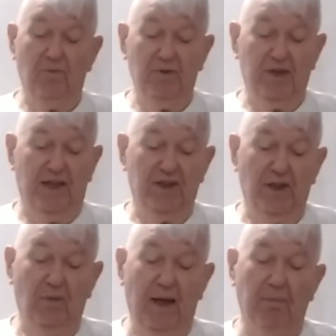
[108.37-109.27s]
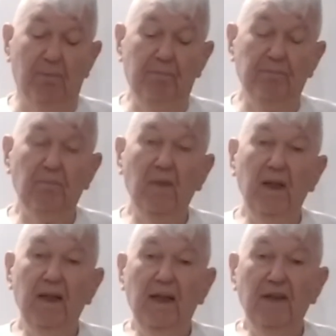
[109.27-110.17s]
seal wrap them.
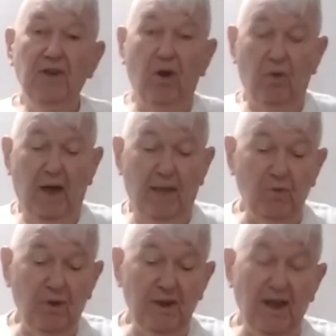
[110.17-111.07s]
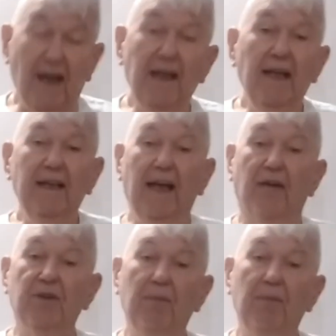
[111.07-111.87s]
So I'm going to, now some